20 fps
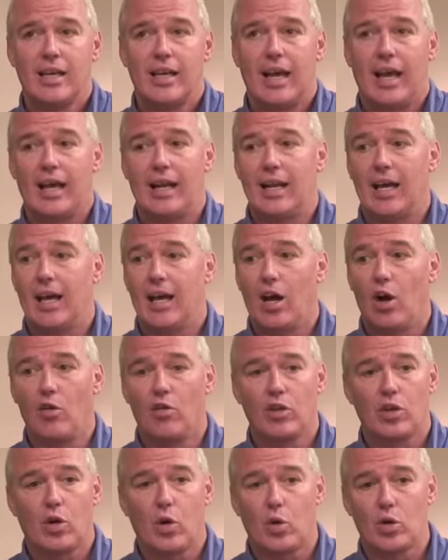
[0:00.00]
And
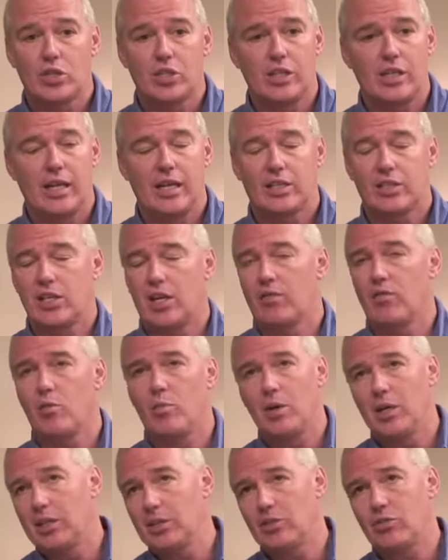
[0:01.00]
over the course of the next several
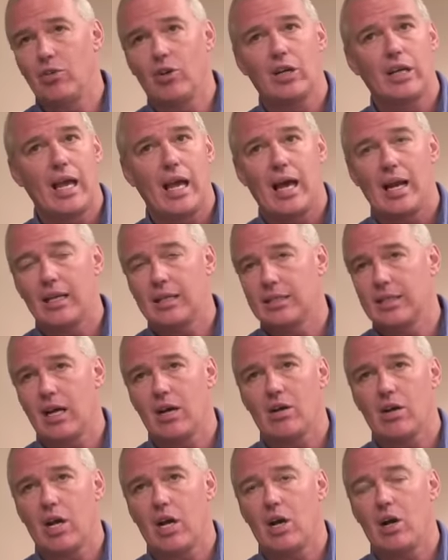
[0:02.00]
months, drug addicts,
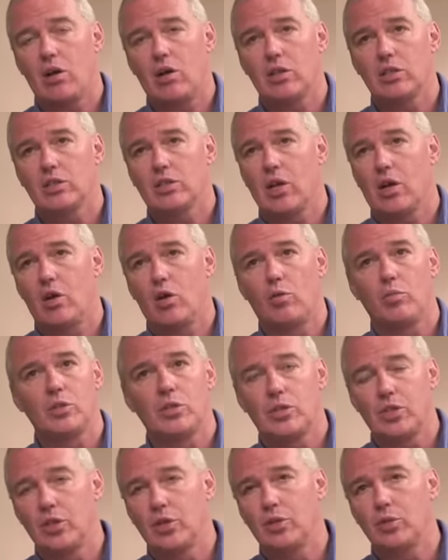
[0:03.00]
alcoholics,
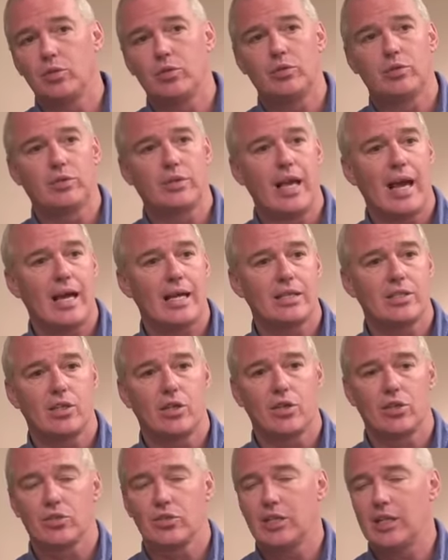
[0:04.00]
homeless dudes, guys and
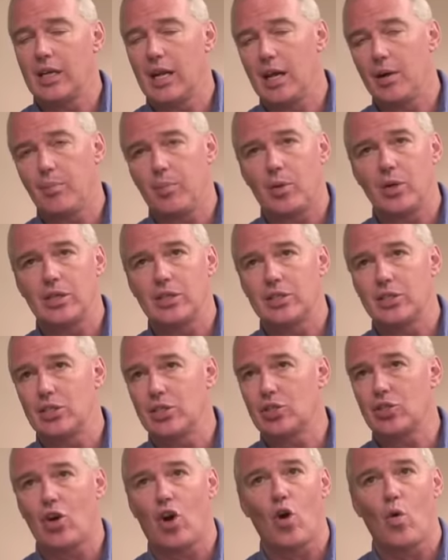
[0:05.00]
girls getting out of prison
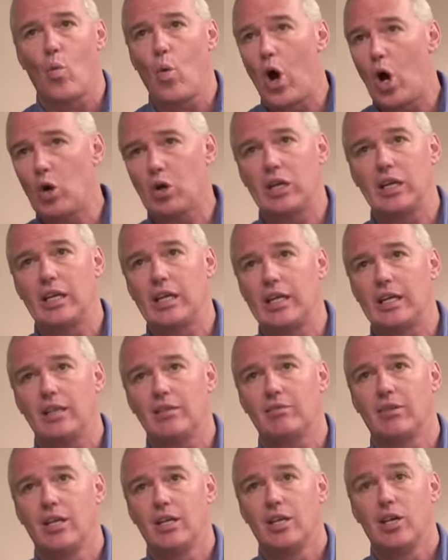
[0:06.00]
just started walking
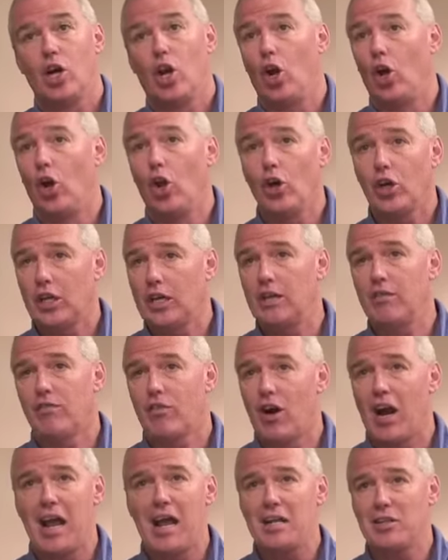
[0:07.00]
in looking
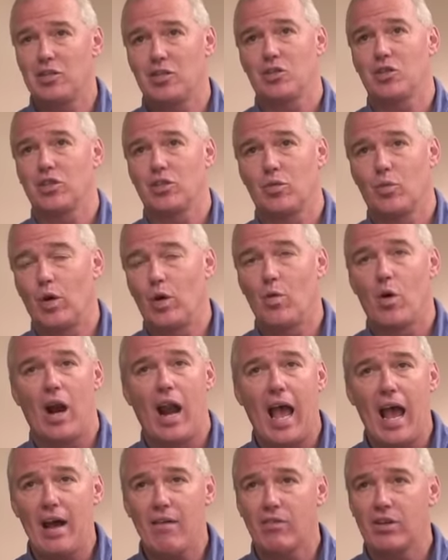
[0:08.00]
for answers. We
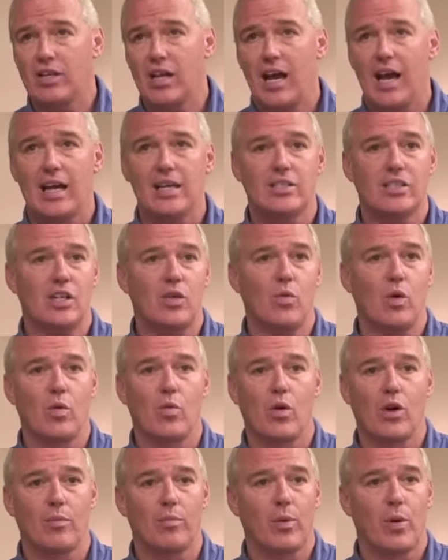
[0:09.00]
weren't advertising, we
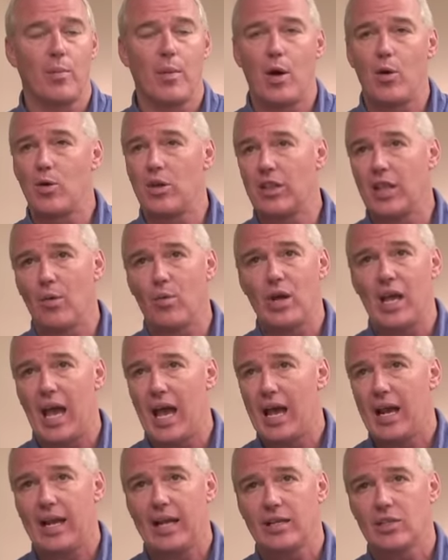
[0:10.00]
weren't promoting that we
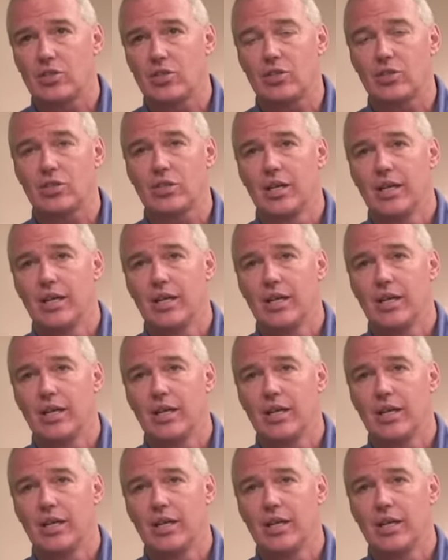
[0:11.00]
had answers.